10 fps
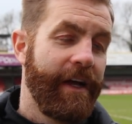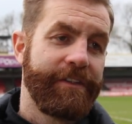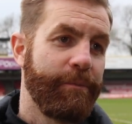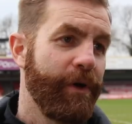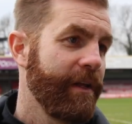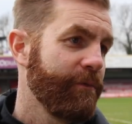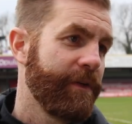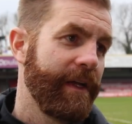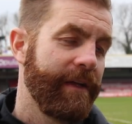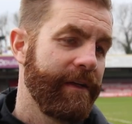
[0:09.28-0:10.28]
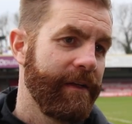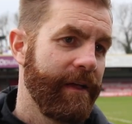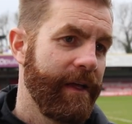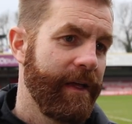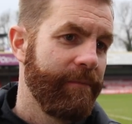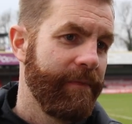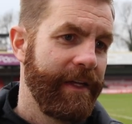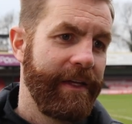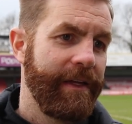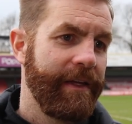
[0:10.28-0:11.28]
That's a brilliant feeling.
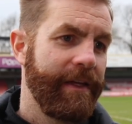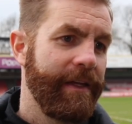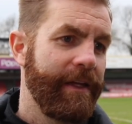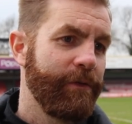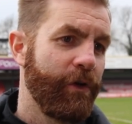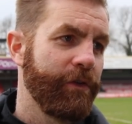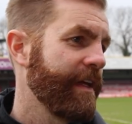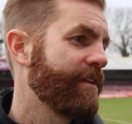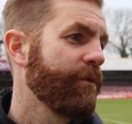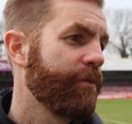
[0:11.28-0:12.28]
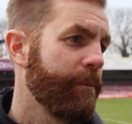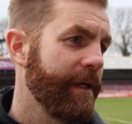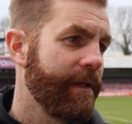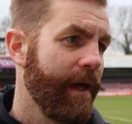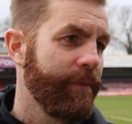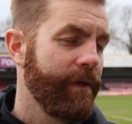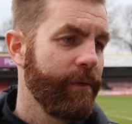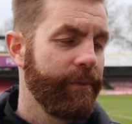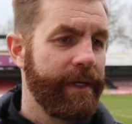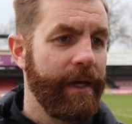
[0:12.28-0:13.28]
It was all set up for a big game, you know,
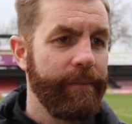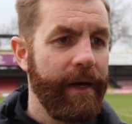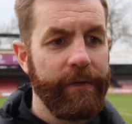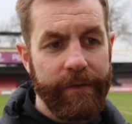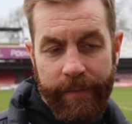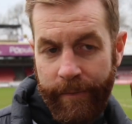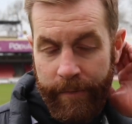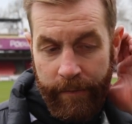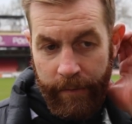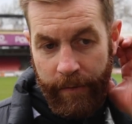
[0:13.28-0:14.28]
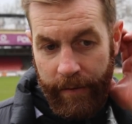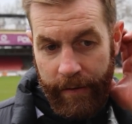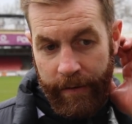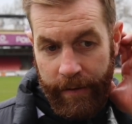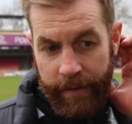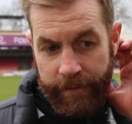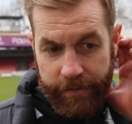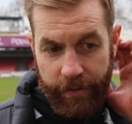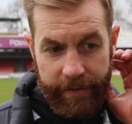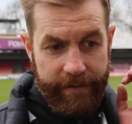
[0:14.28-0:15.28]
when we came out and
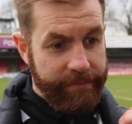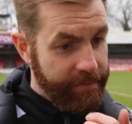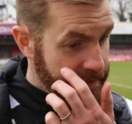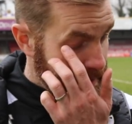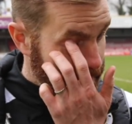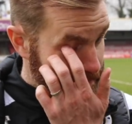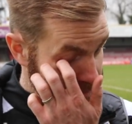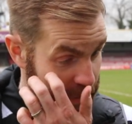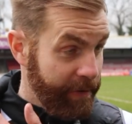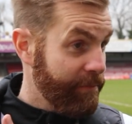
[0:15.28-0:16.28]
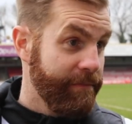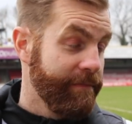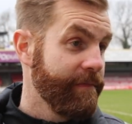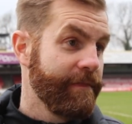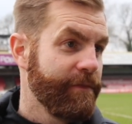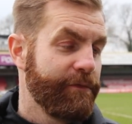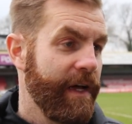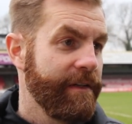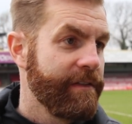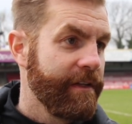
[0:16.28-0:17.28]
saw the so many
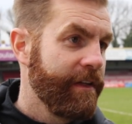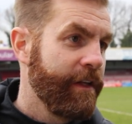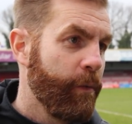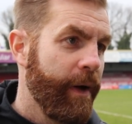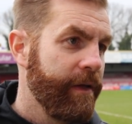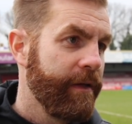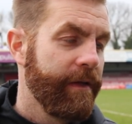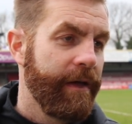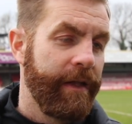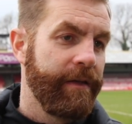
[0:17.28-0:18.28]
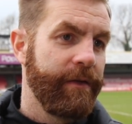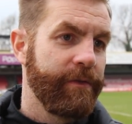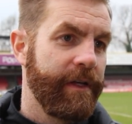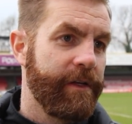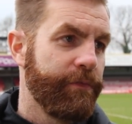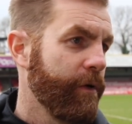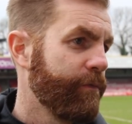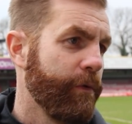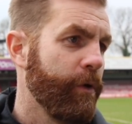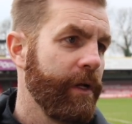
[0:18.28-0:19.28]
fans in the away, and it was like a
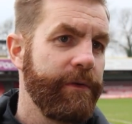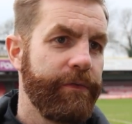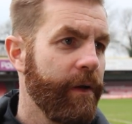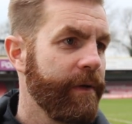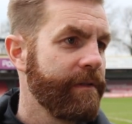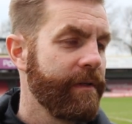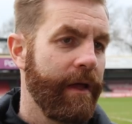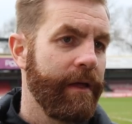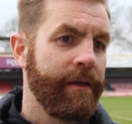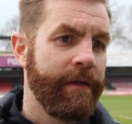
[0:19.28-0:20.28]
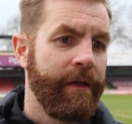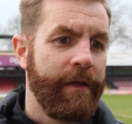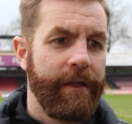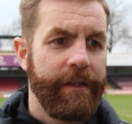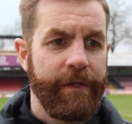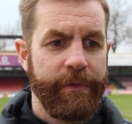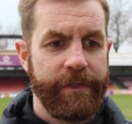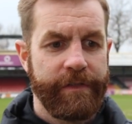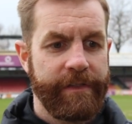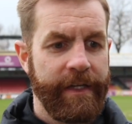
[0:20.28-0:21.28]
football league following today. And they were
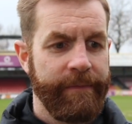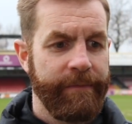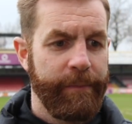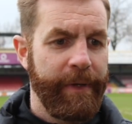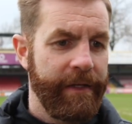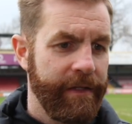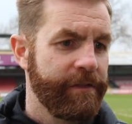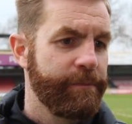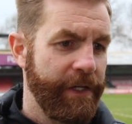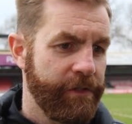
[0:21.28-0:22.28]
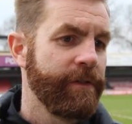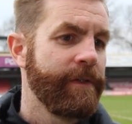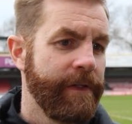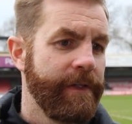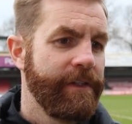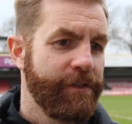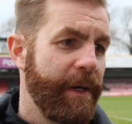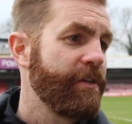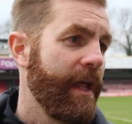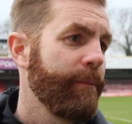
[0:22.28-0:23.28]
just they made it a special
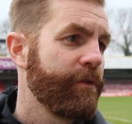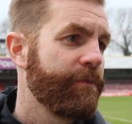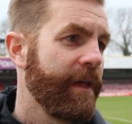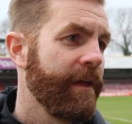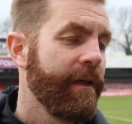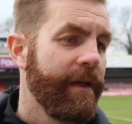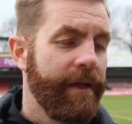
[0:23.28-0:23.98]
atmosphere.